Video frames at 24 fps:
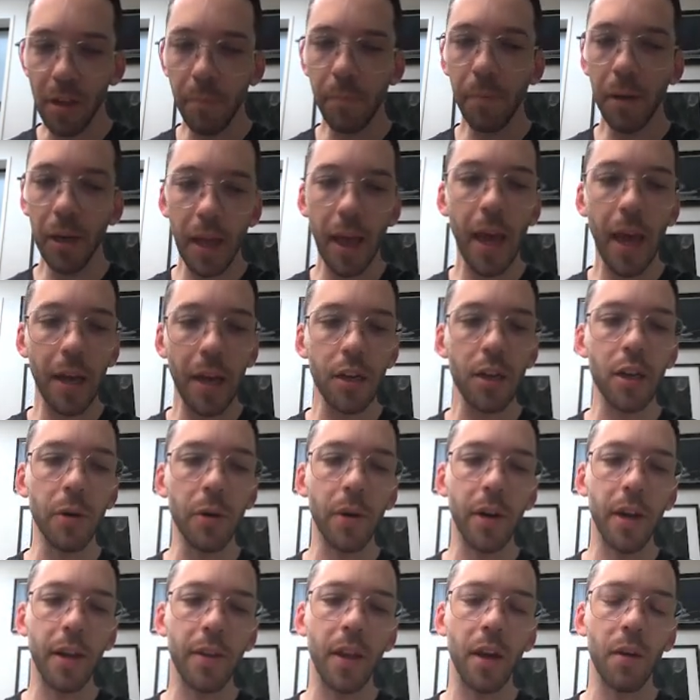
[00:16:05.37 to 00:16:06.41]
but it can do
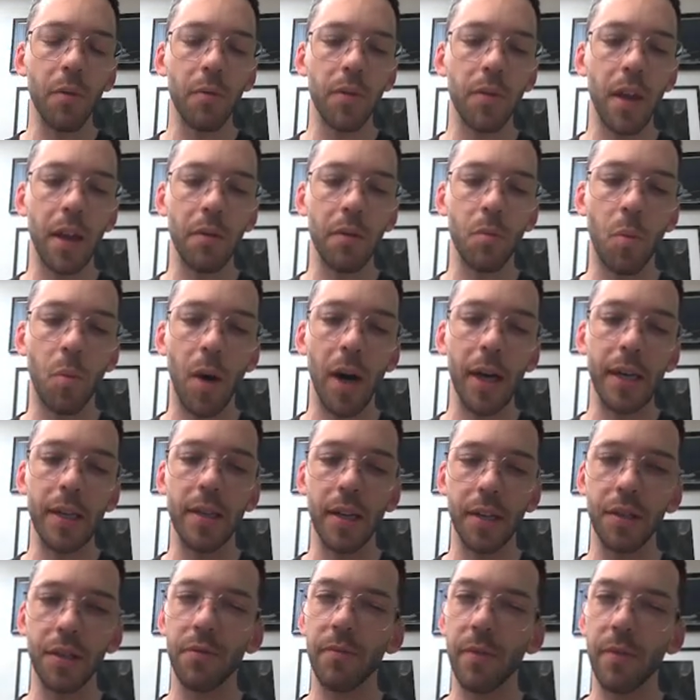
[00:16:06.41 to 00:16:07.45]
it. And that white
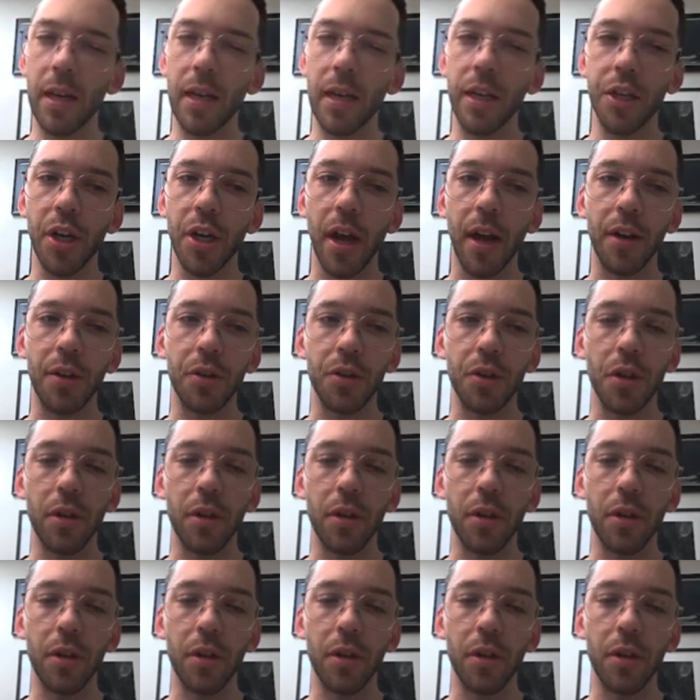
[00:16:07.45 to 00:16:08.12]
doesn't really change.